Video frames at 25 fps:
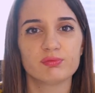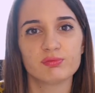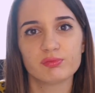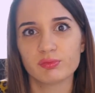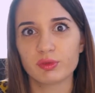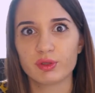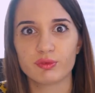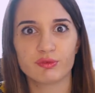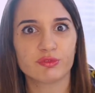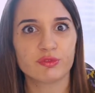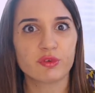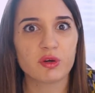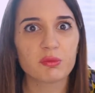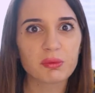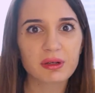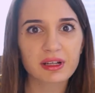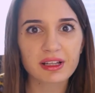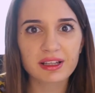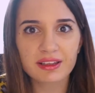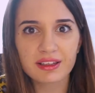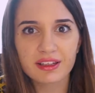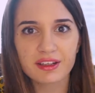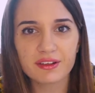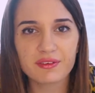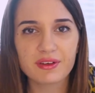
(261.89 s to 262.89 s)
informal
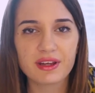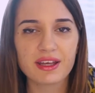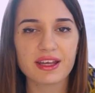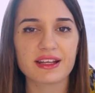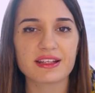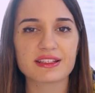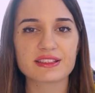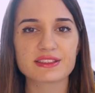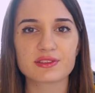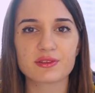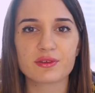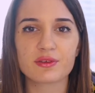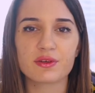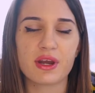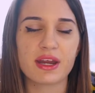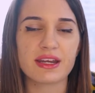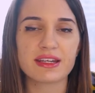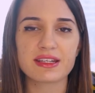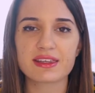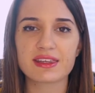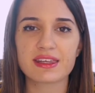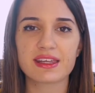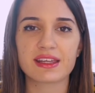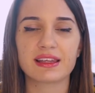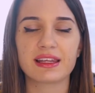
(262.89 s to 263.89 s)
clearance or
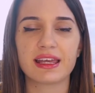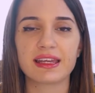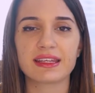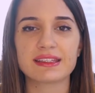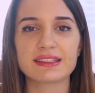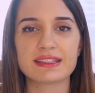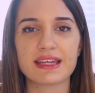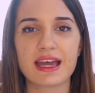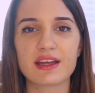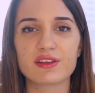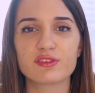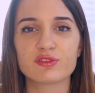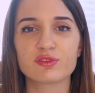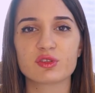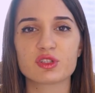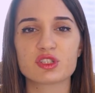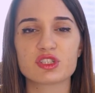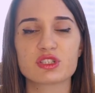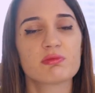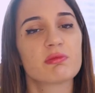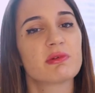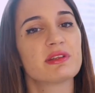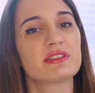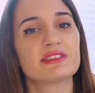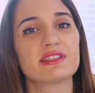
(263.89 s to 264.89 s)
anything like that for
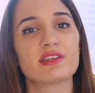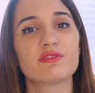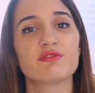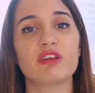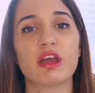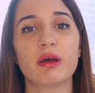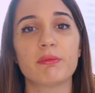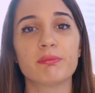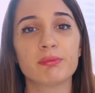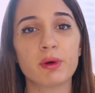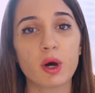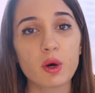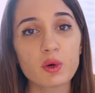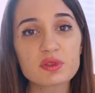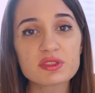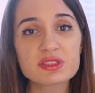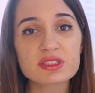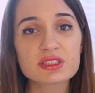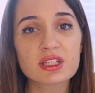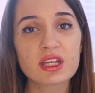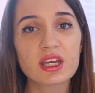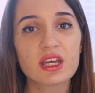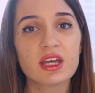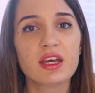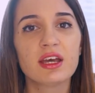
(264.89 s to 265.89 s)
shipments sent via
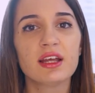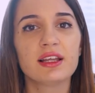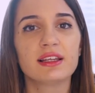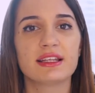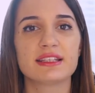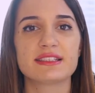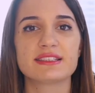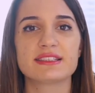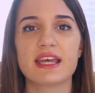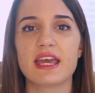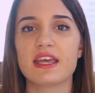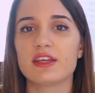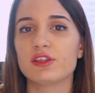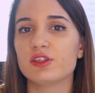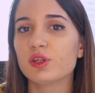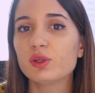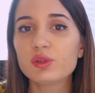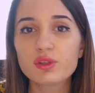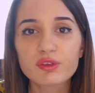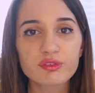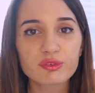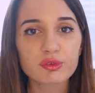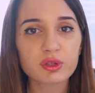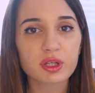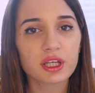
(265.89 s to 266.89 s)
post. Let's say
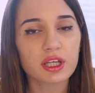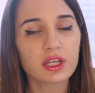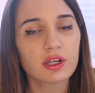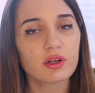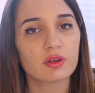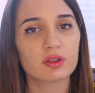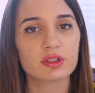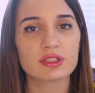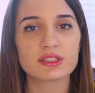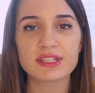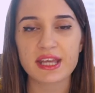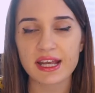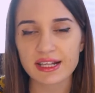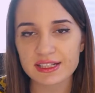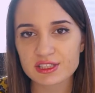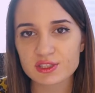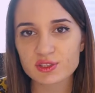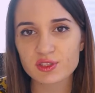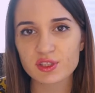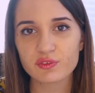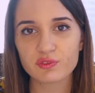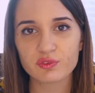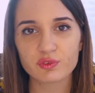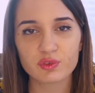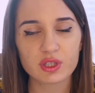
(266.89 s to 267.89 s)
duty-free or
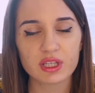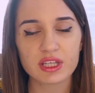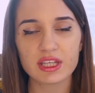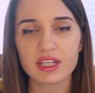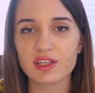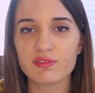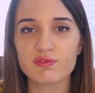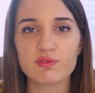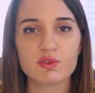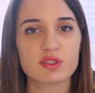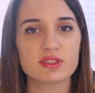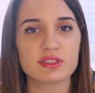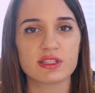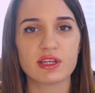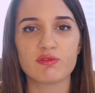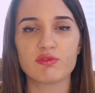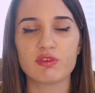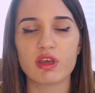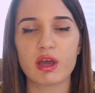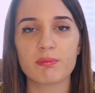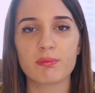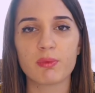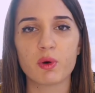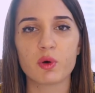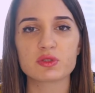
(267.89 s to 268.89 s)
tax-free if you send
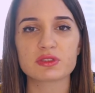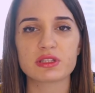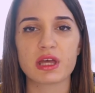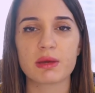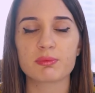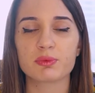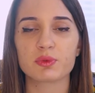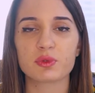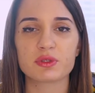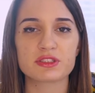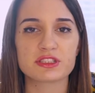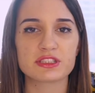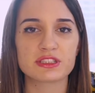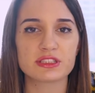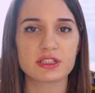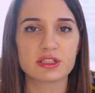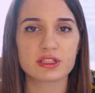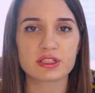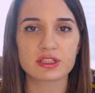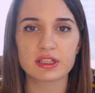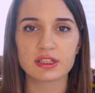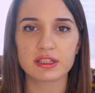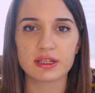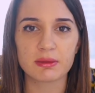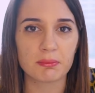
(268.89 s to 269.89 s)
via post up to a
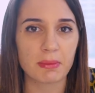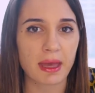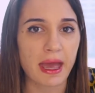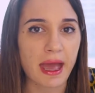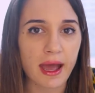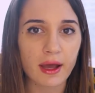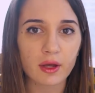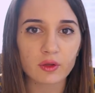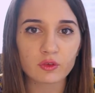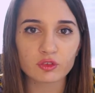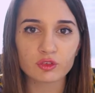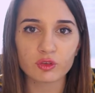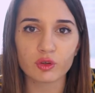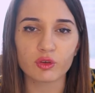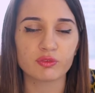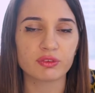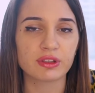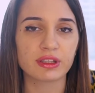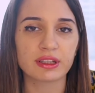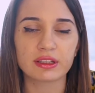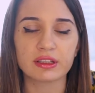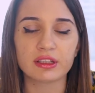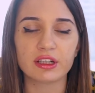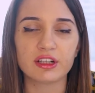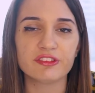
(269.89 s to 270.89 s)
certain amount of
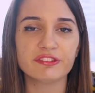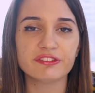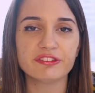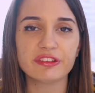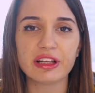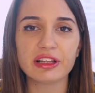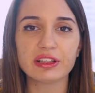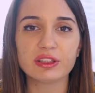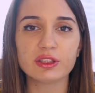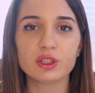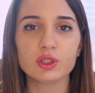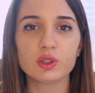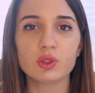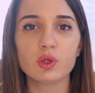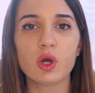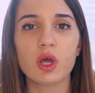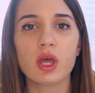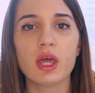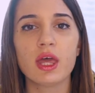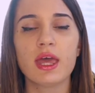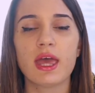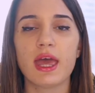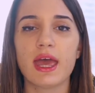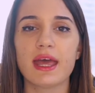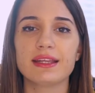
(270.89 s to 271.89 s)
declared value,
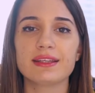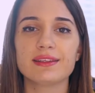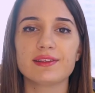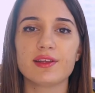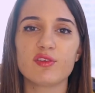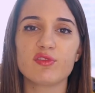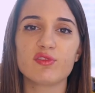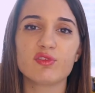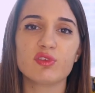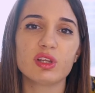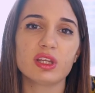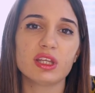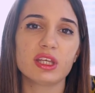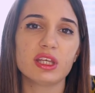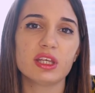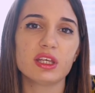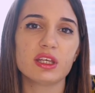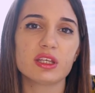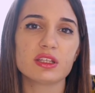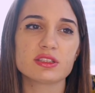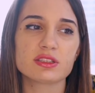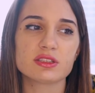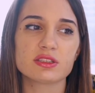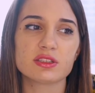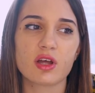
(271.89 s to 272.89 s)
and
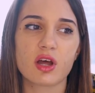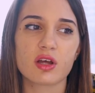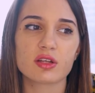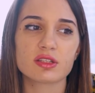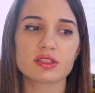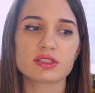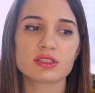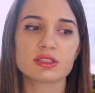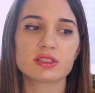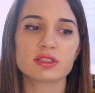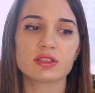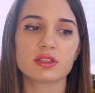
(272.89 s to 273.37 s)
definitely is not,